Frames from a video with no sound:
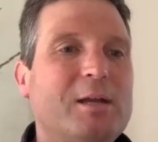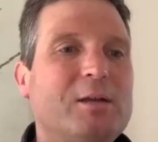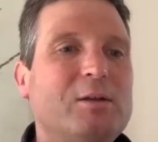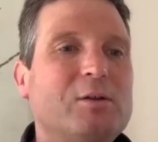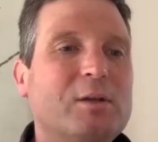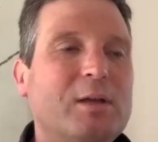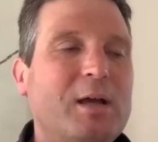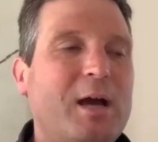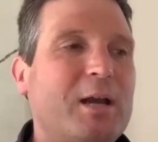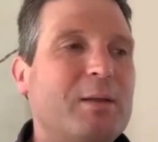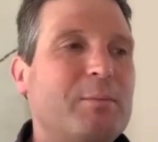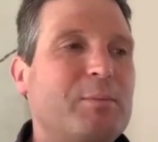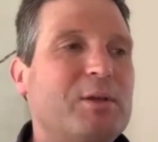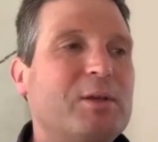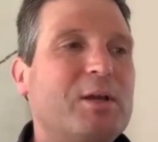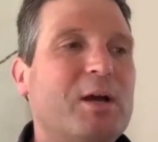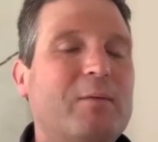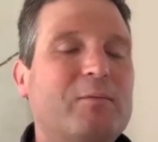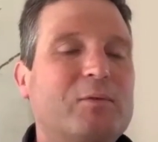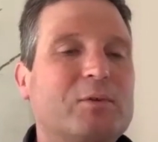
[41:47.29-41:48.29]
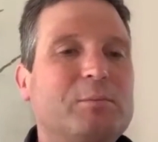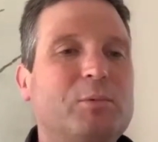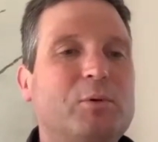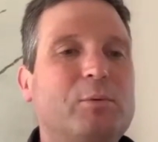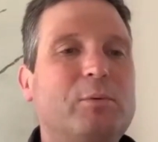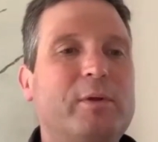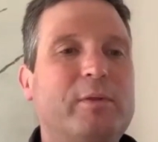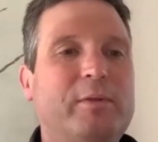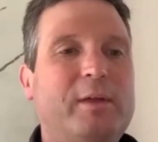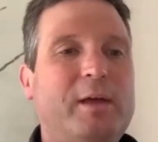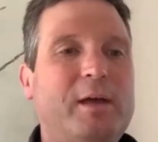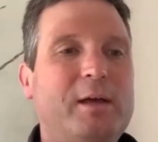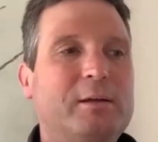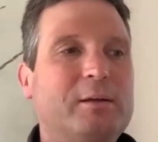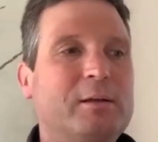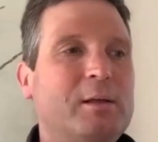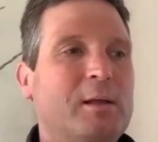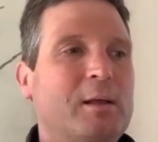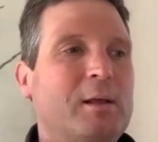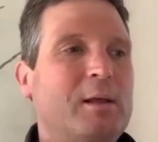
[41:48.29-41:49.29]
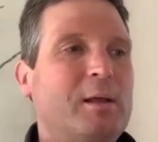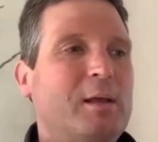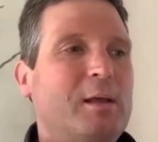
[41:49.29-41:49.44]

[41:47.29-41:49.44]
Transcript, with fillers: and you got to be comfortable with that.